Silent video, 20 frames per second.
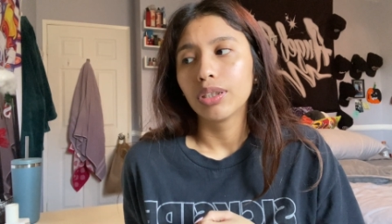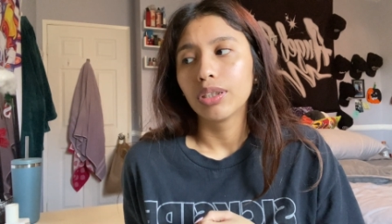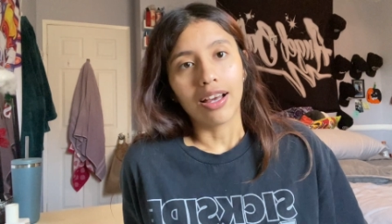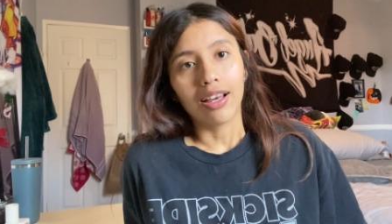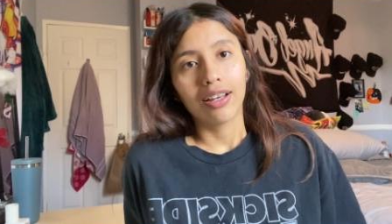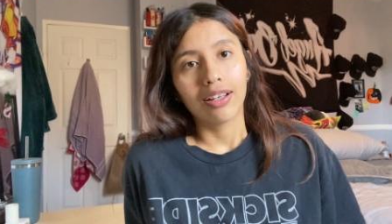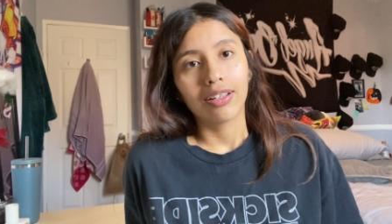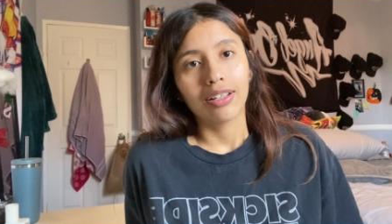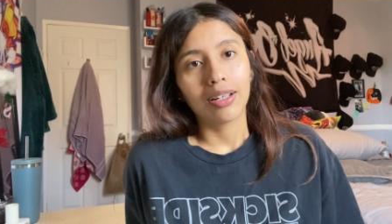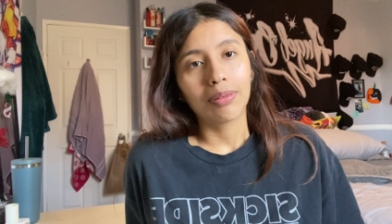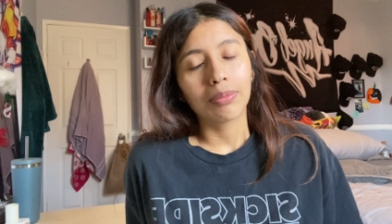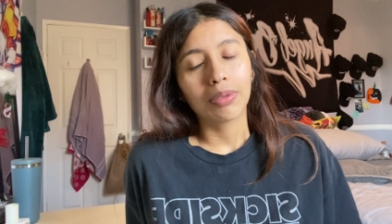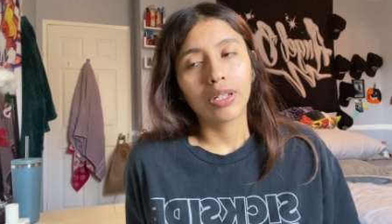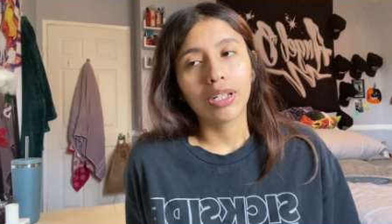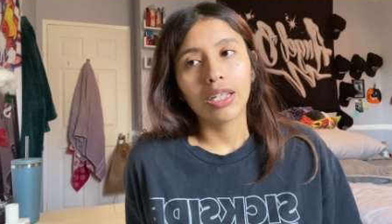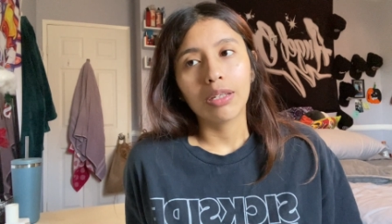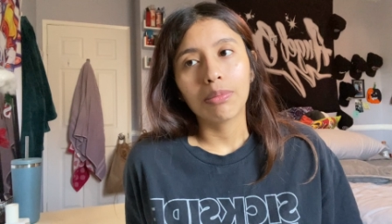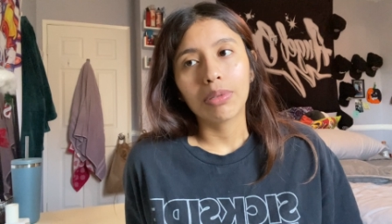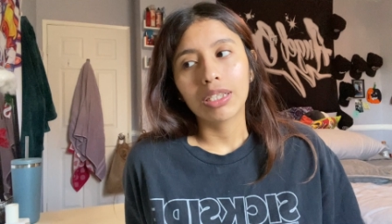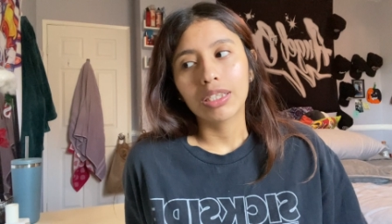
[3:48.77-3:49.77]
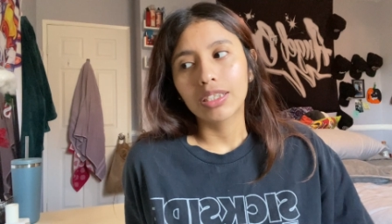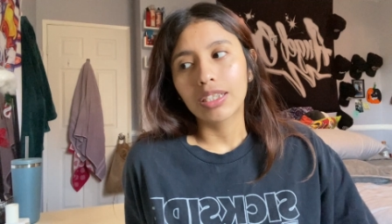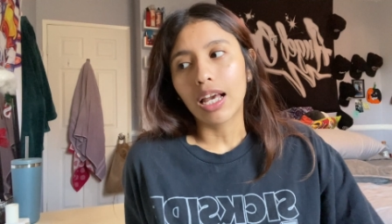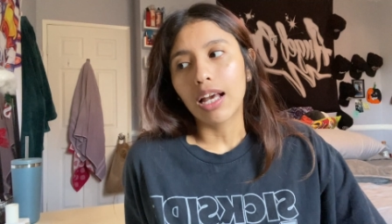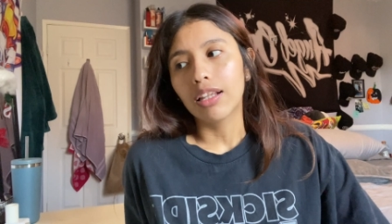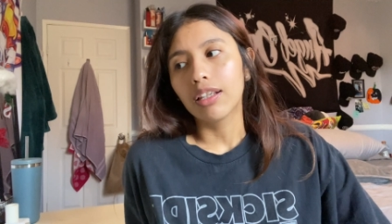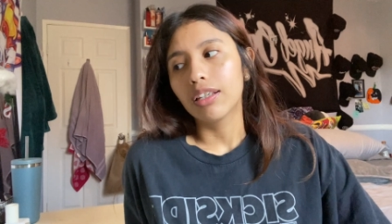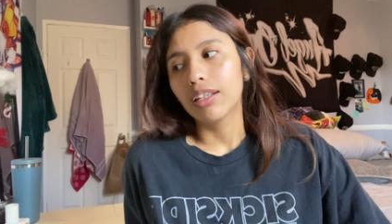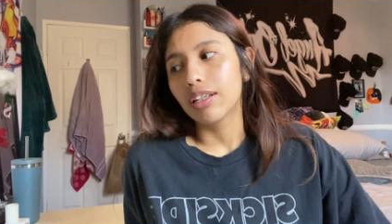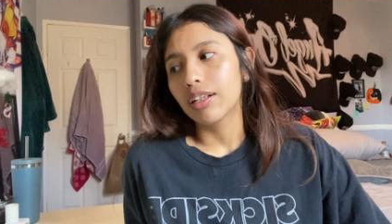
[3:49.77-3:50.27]
I'm gonna eat my
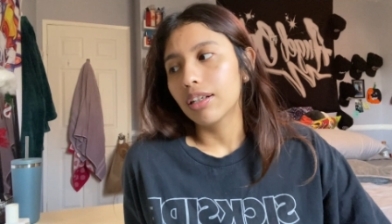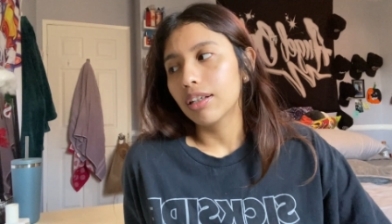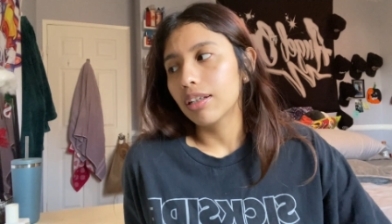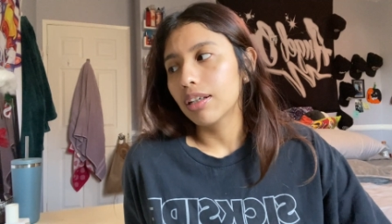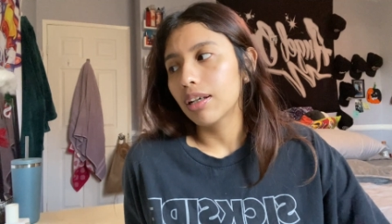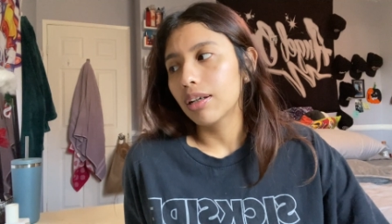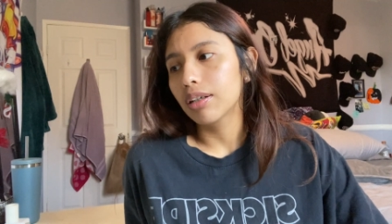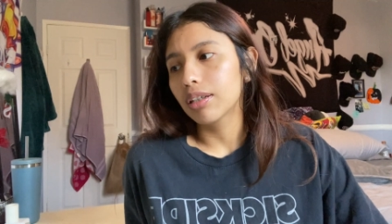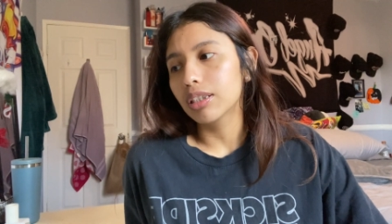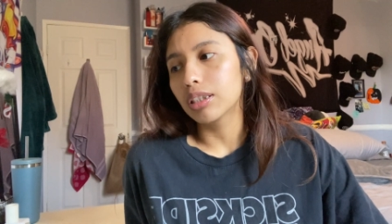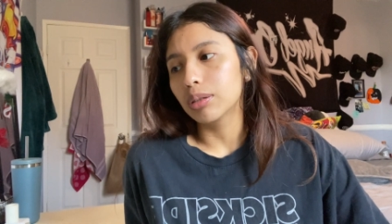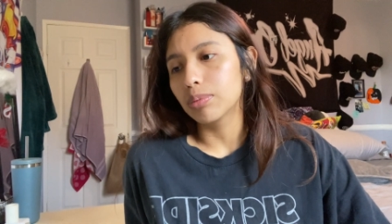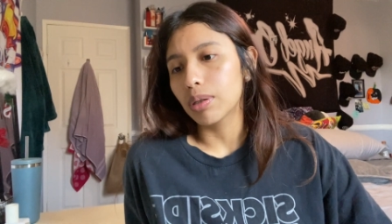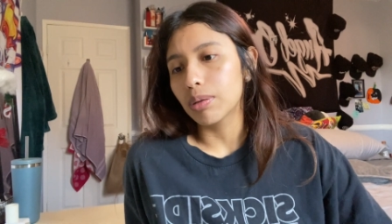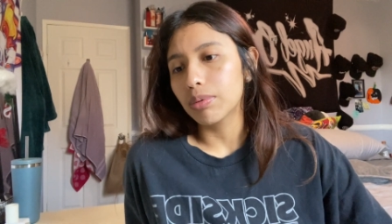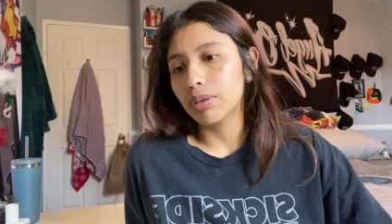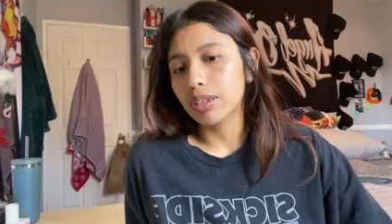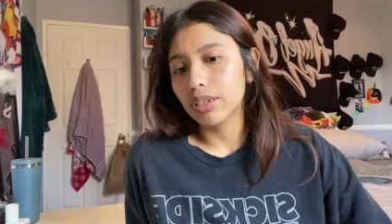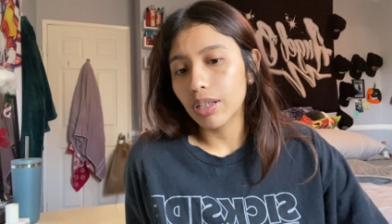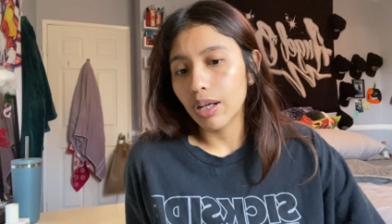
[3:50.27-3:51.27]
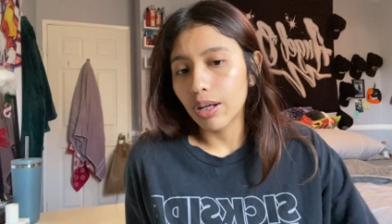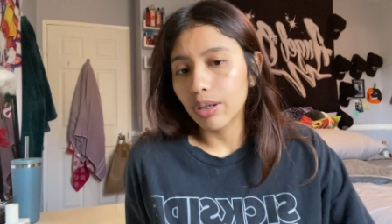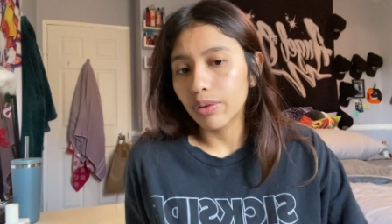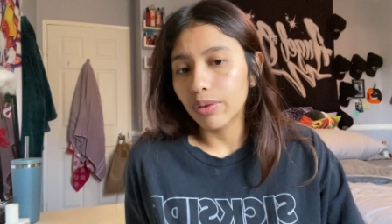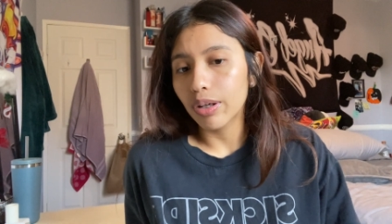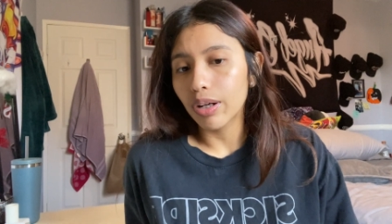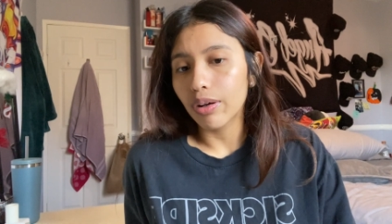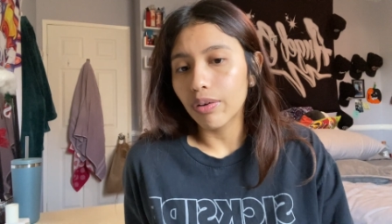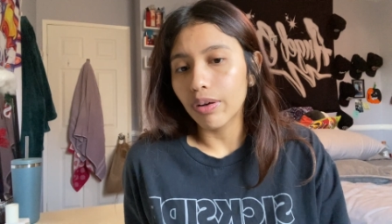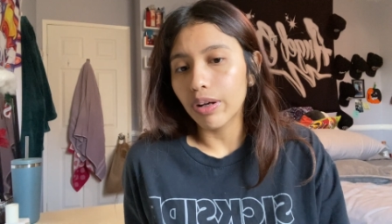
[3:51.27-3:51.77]
salad because baby's
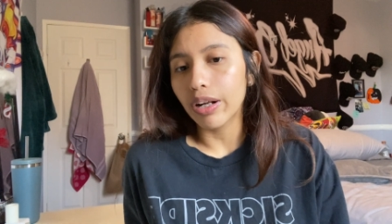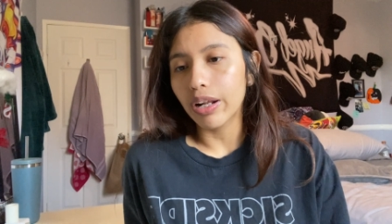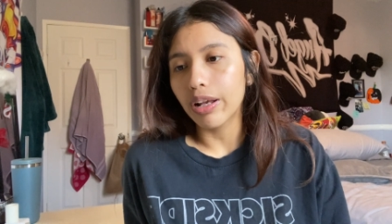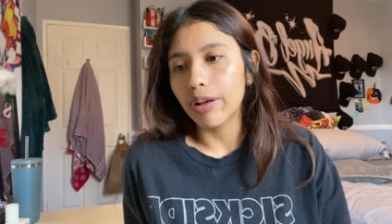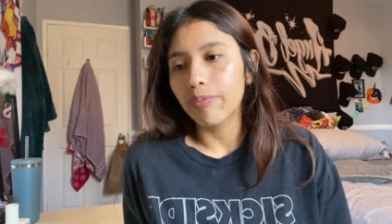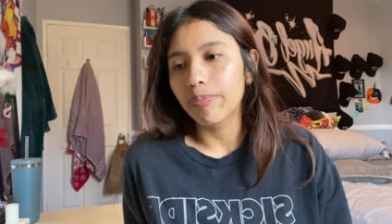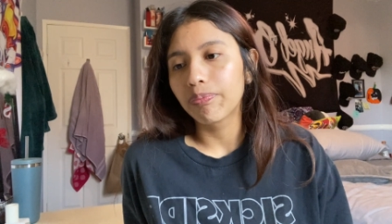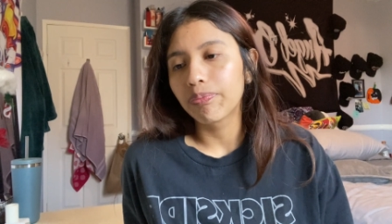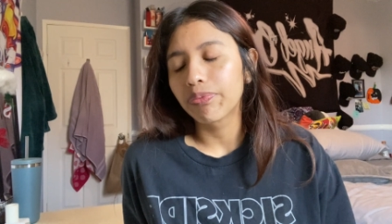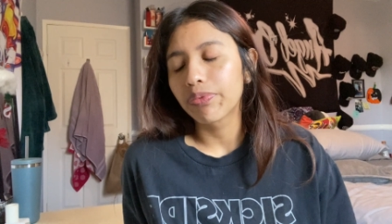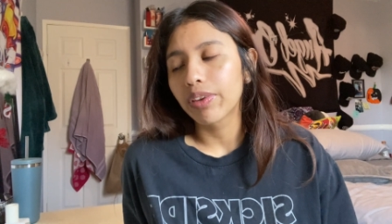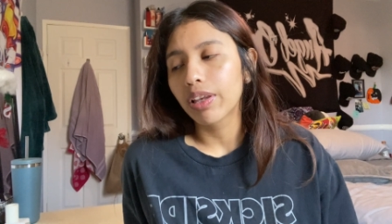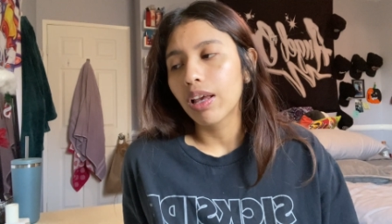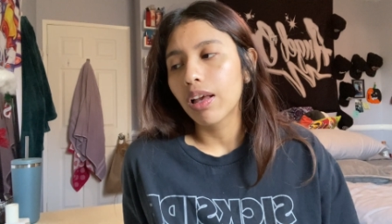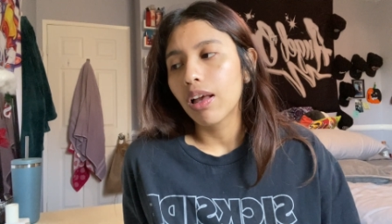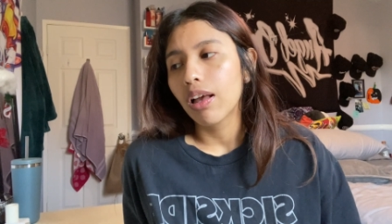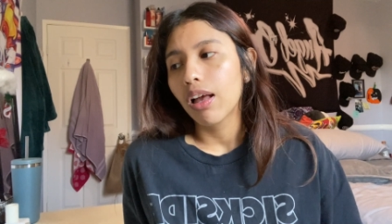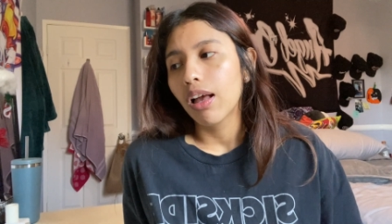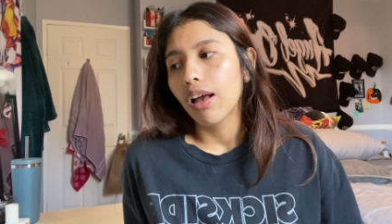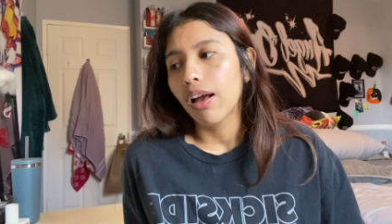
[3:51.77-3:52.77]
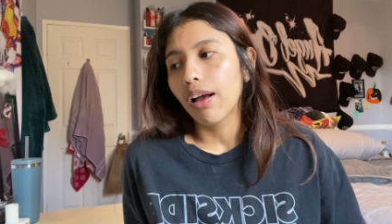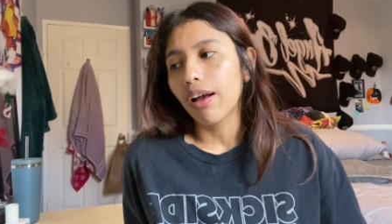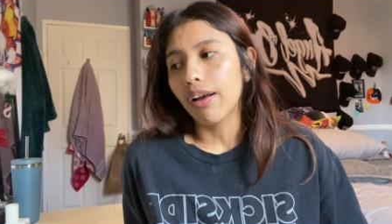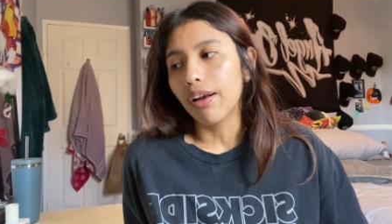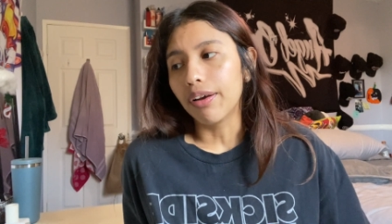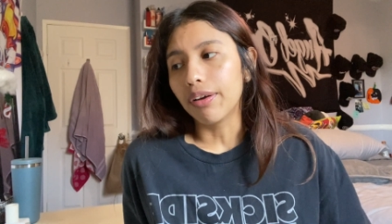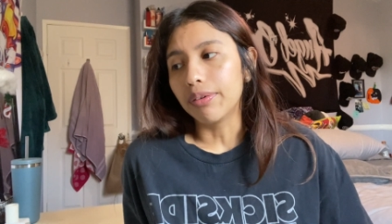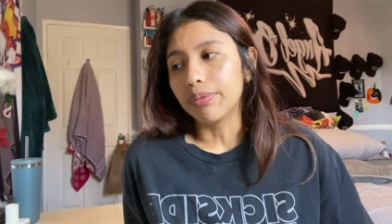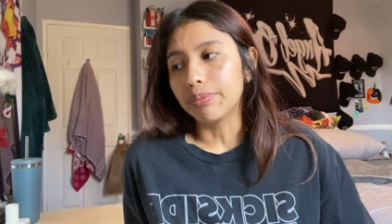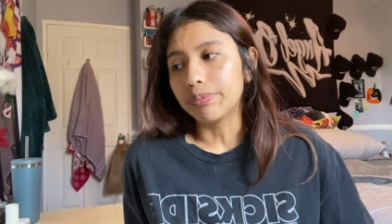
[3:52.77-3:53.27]
hungry already.
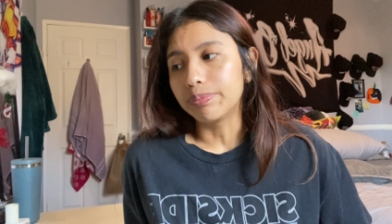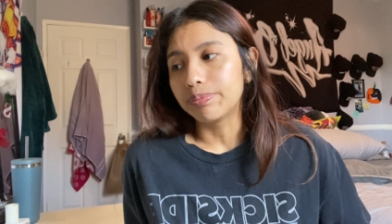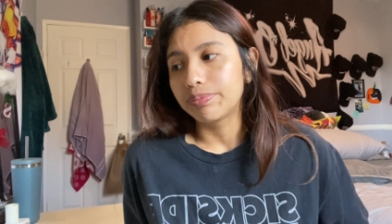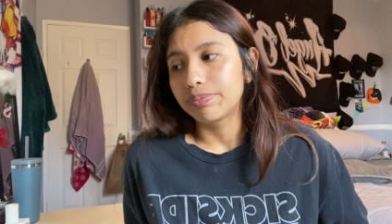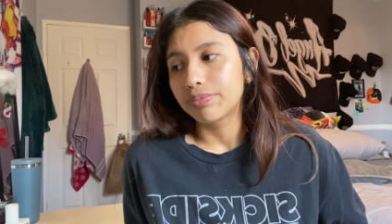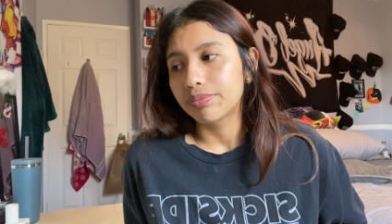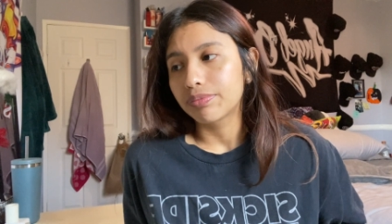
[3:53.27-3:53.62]
Um,